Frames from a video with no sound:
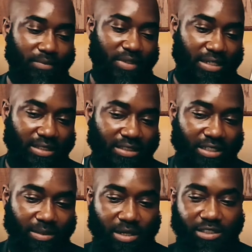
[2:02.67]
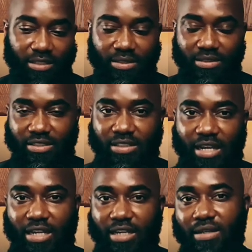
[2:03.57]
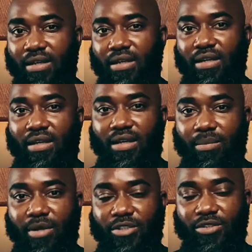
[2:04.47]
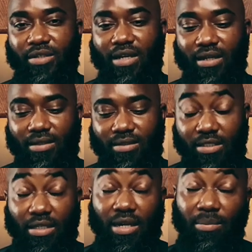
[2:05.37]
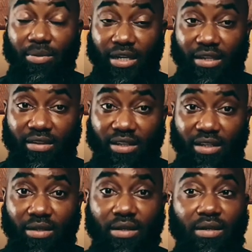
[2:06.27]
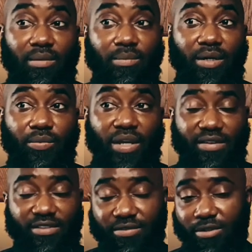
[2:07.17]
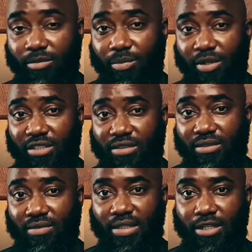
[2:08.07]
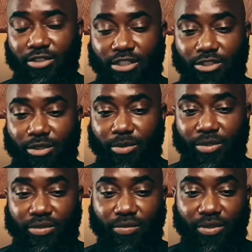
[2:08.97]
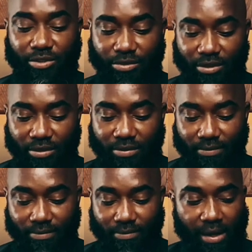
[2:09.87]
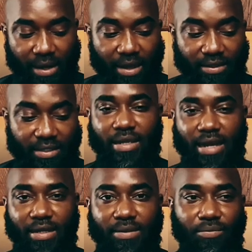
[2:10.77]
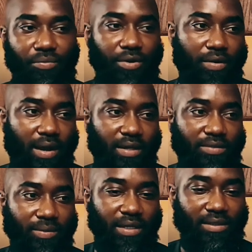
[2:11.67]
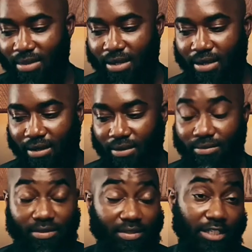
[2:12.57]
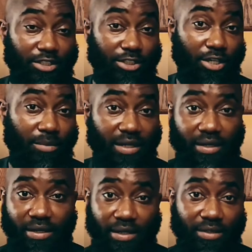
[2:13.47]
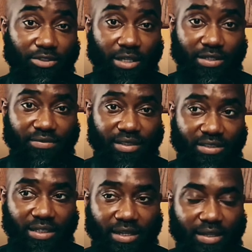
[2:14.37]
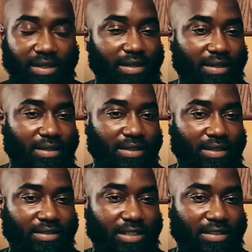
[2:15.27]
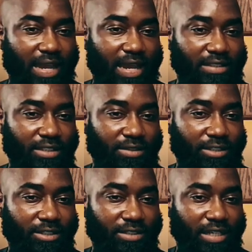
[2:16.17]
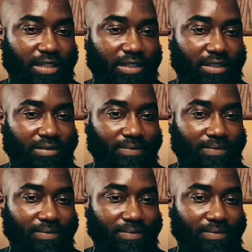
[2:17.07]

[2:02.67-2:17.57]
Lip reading: It doesn't take much, just scan it and make sure that it's a complicated thing, but we have to inform the patients that those instruments were used on. And now that requires what the state to jump in there and try to investigate. Does that answer your question, Sandy?